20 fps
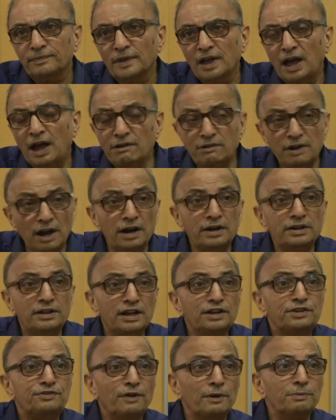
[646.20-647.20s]
I've learned
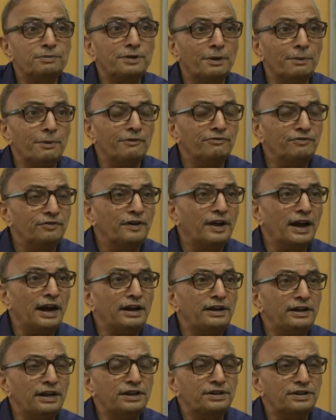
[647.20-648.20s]
this from some of
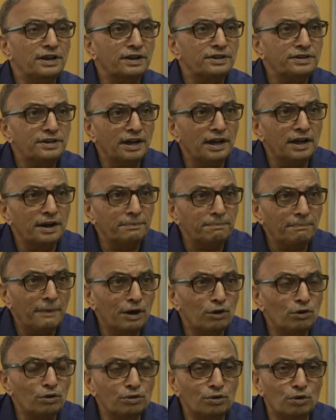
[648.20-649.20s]
great teachers here,
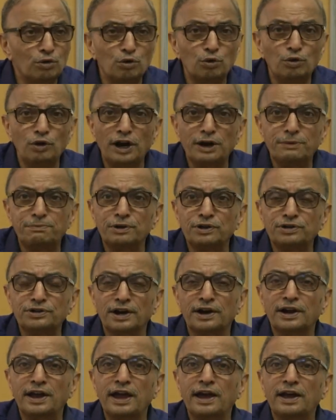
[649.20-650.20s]
my own guru, late
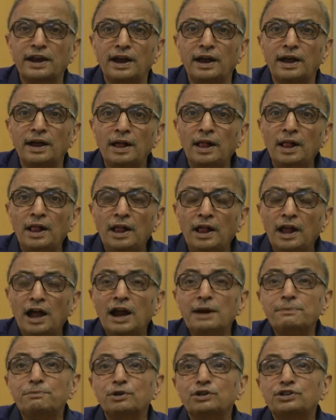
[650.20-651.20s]
Professor Kekre
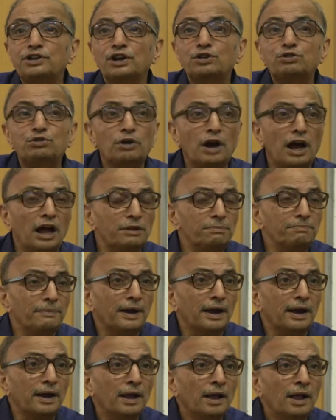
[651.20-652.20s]
and Professor
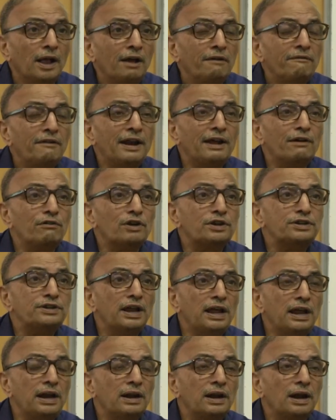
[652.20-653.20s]
Sukhatme. When I was
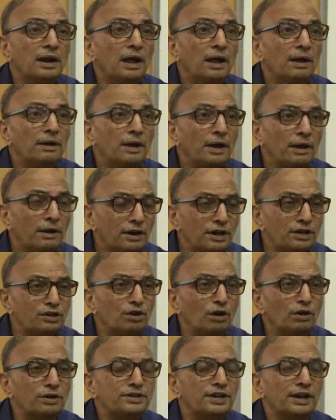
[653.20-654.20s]
Dean uh,
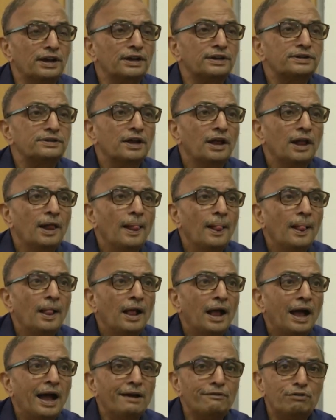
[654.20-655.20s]
Resources,
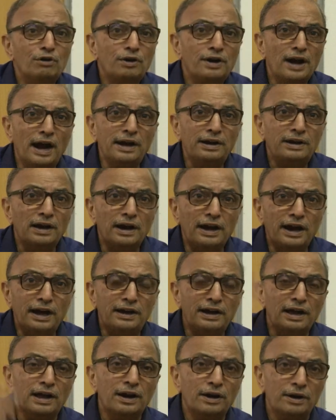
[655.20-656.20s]
I would write a
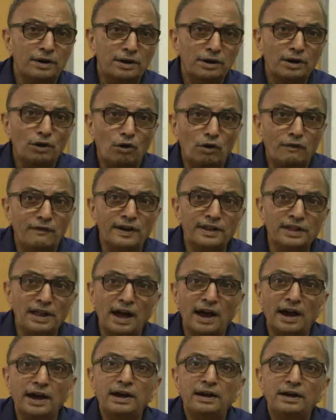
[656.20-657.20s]
letter
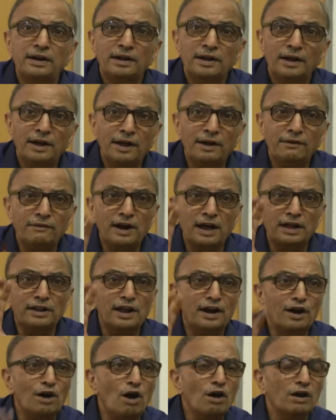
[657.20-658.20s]
overnight, a
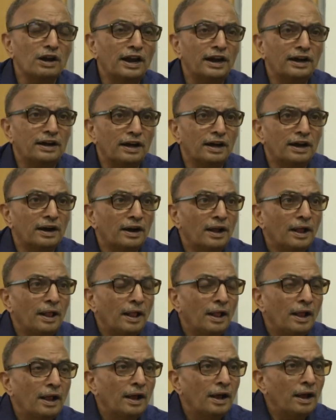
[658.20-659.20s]
rather wrong letter,
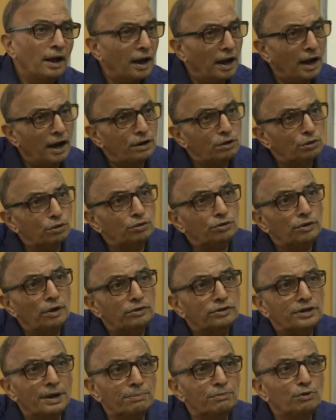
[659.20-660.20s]
uh, to
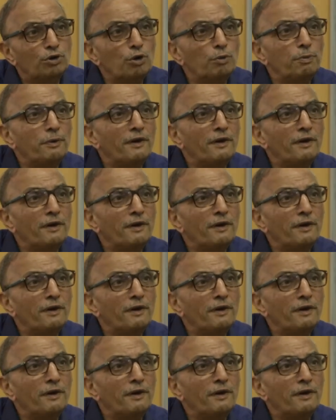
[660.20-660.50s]
some group